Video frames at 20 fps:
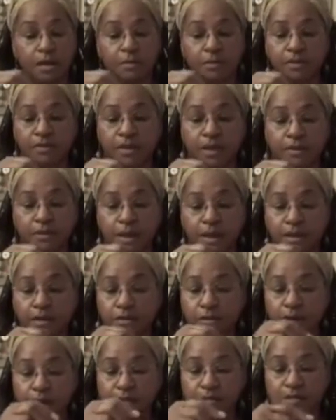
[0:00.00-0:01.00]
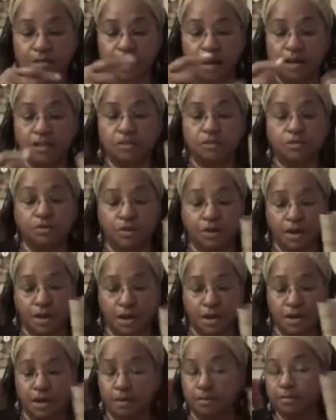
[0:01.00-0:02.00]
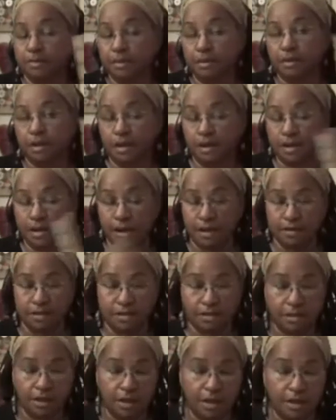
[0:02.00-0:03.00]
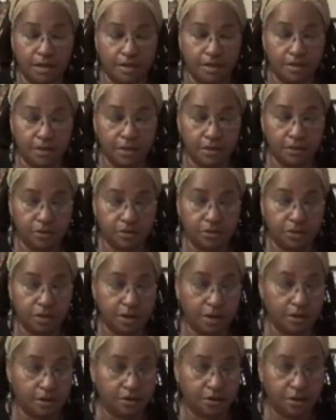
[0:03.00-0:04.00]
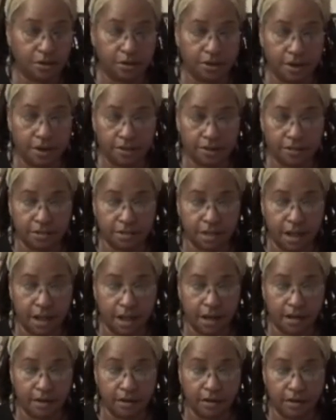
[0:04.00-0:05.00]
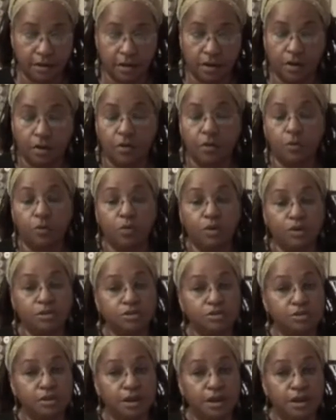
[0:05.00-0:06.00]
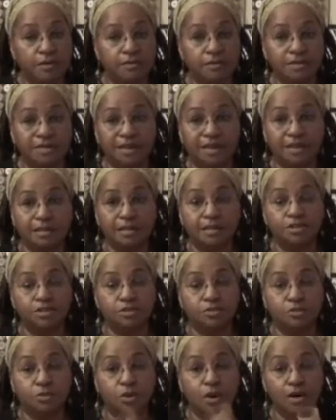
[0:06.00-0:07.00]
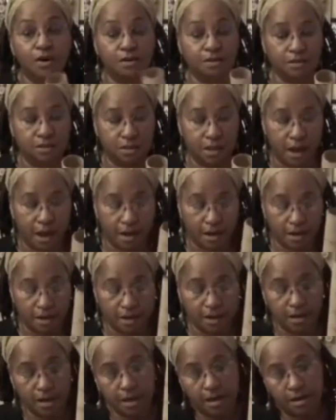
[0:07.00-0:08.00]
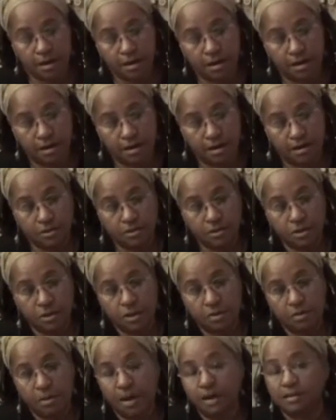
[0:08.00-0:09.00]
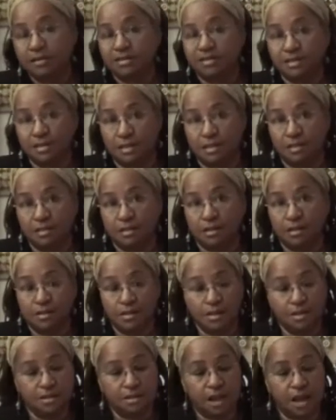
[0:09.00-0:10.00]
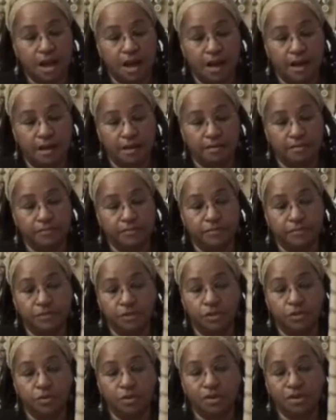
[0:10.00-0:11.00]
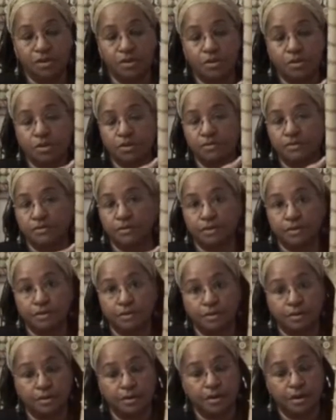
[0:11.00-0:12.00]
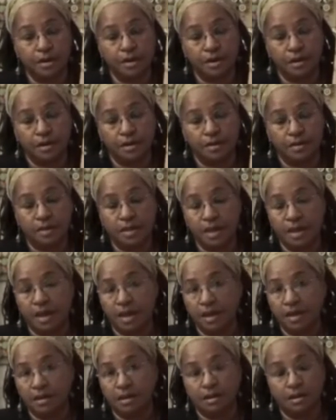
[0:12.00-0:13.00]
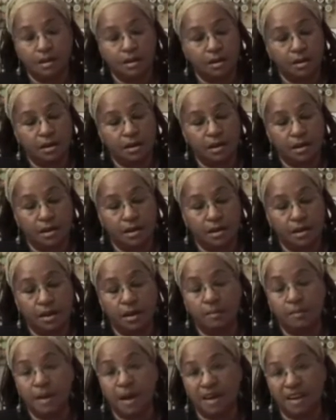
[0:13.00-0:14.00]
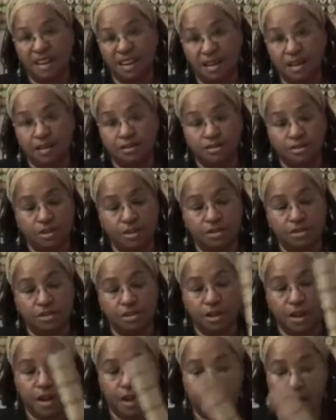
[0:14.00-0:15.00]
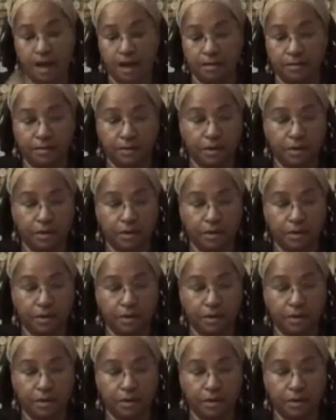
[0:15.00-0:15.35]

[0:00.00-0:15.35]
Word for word: but they make great sounds when you're hitting up against those nails that are inside. Once you get everything that you want inside, and again, it's only about to this height. You don't want to go any further than uh, about an inch, inch and a half.